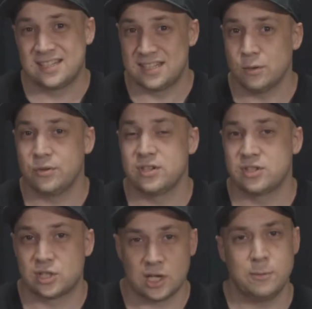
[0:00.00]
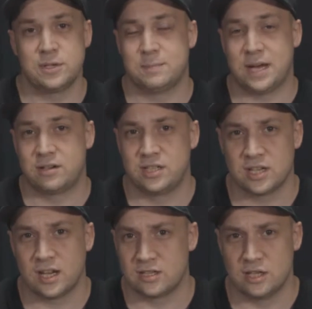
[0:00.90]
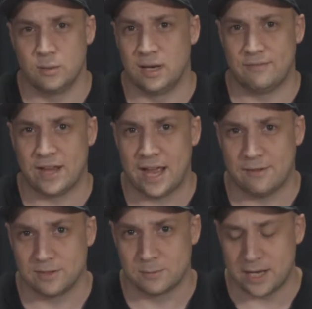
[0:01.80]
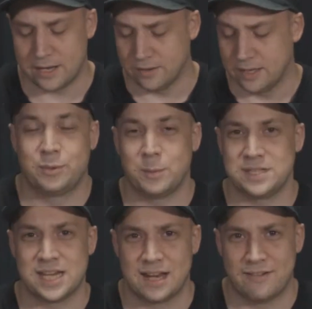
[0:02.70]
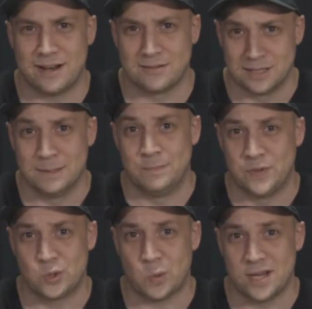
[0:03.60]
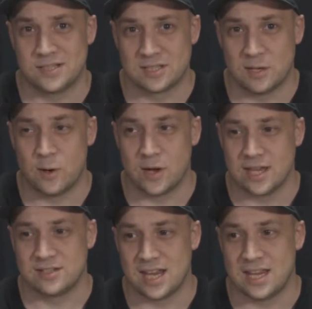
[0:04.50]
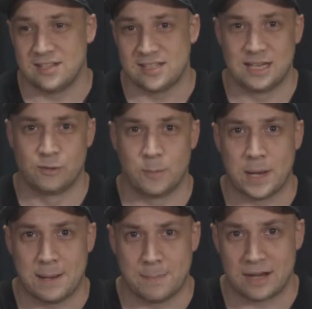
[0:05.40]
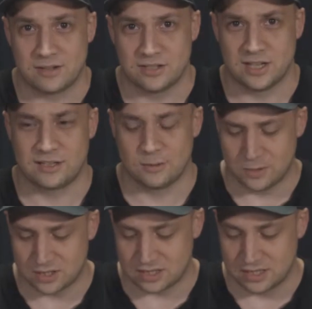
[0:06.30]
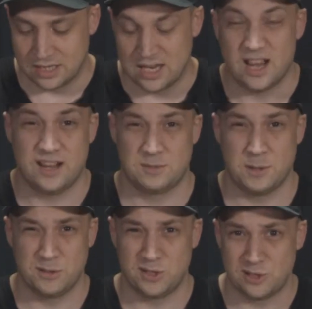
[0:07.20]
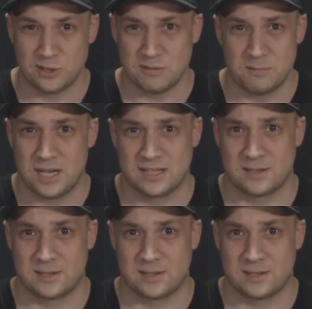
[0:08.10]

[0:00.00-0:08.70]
still the slowest battery charger you'll ever have as well. Probably taking around twice as long as a single bay battery charger, which I suppose shouldn't be a